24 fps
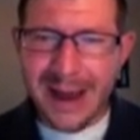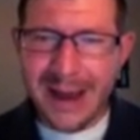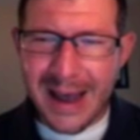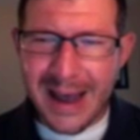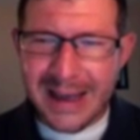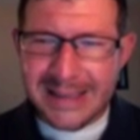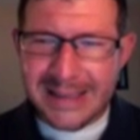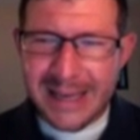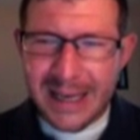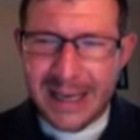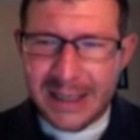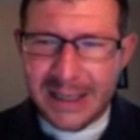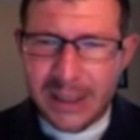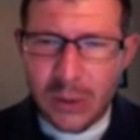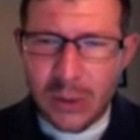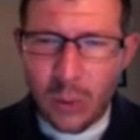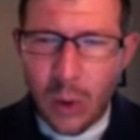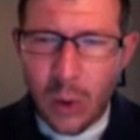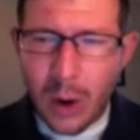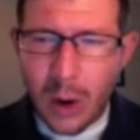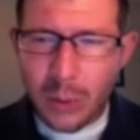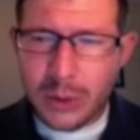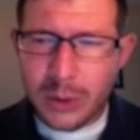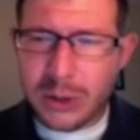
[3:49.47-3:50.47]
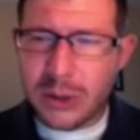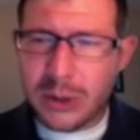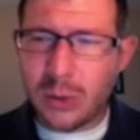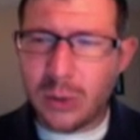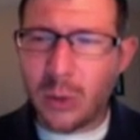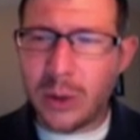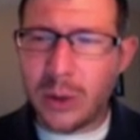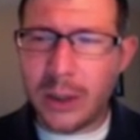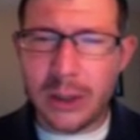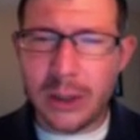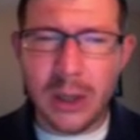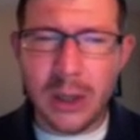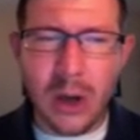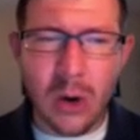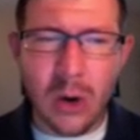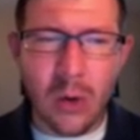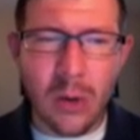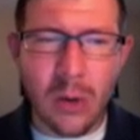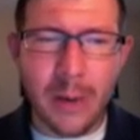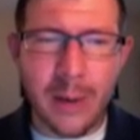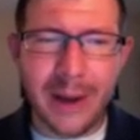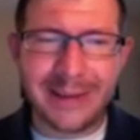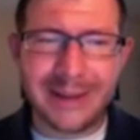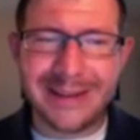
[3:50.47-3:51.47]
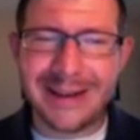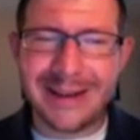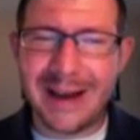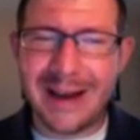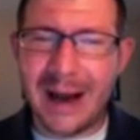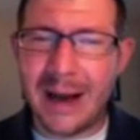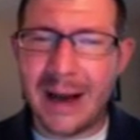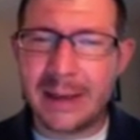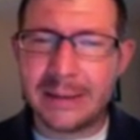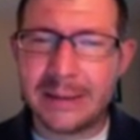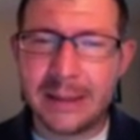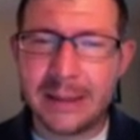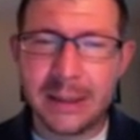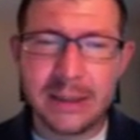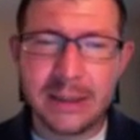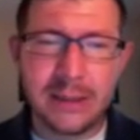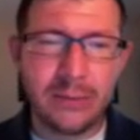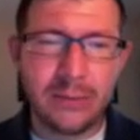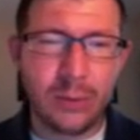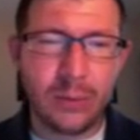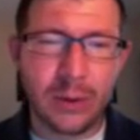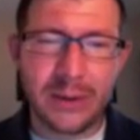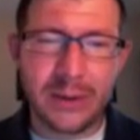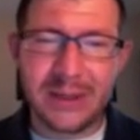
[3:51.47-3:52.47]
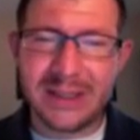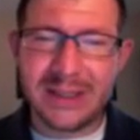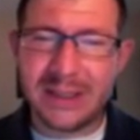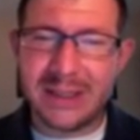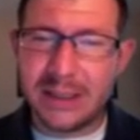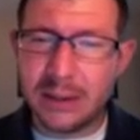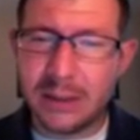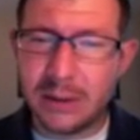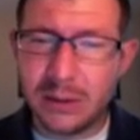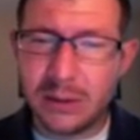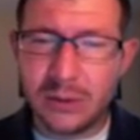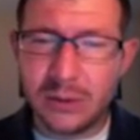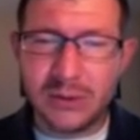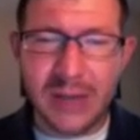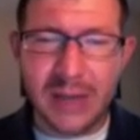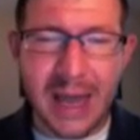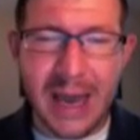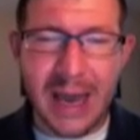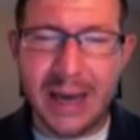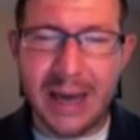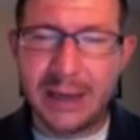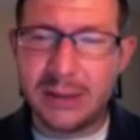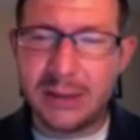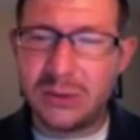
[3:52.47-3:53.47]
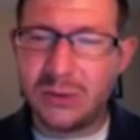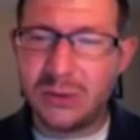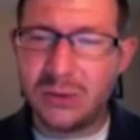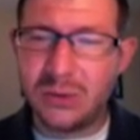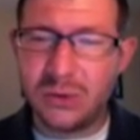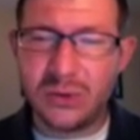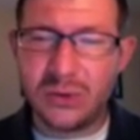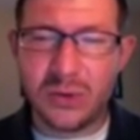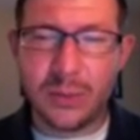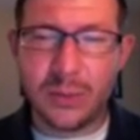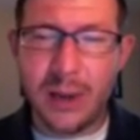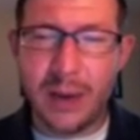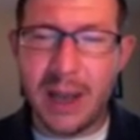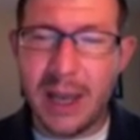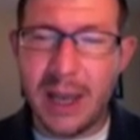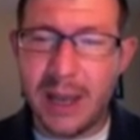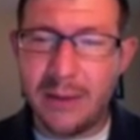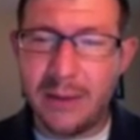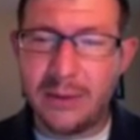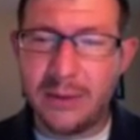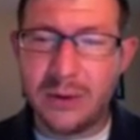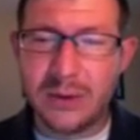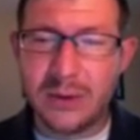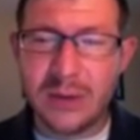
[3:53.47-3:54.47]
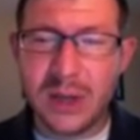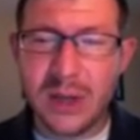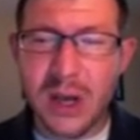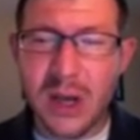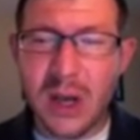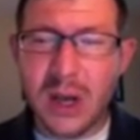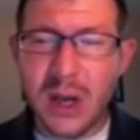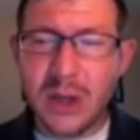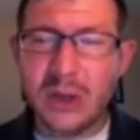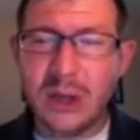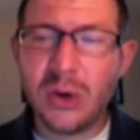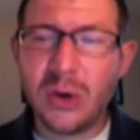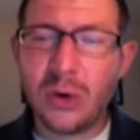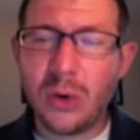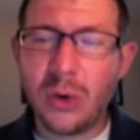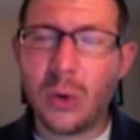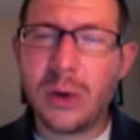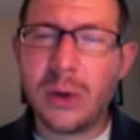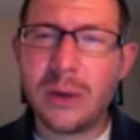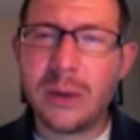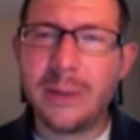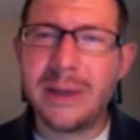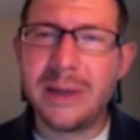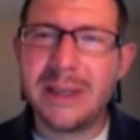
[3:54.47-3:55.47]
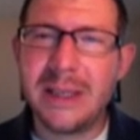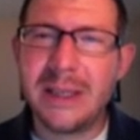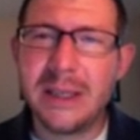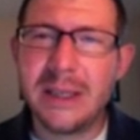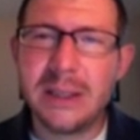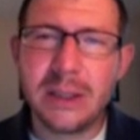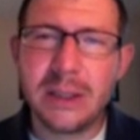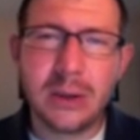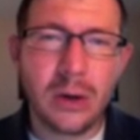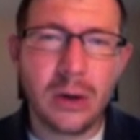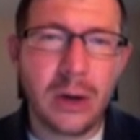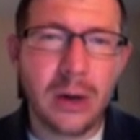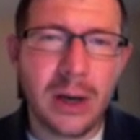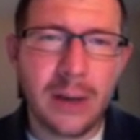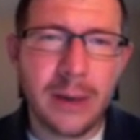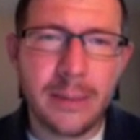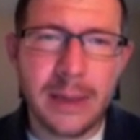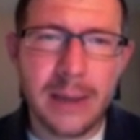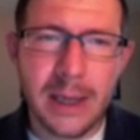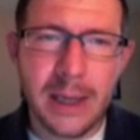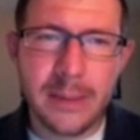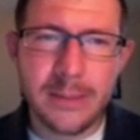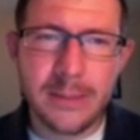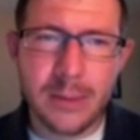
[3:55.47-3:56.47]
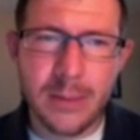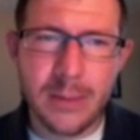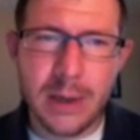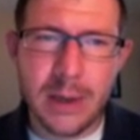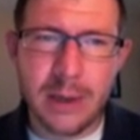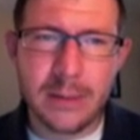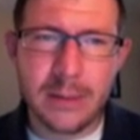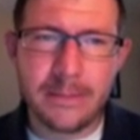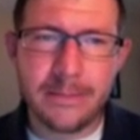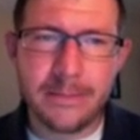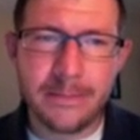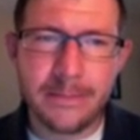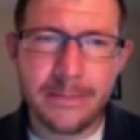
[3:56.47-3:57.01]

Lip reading: Exactly what would you want to know about the context of where the skills, attitudes, or behaviors you're going to be teaching are going to be implemented?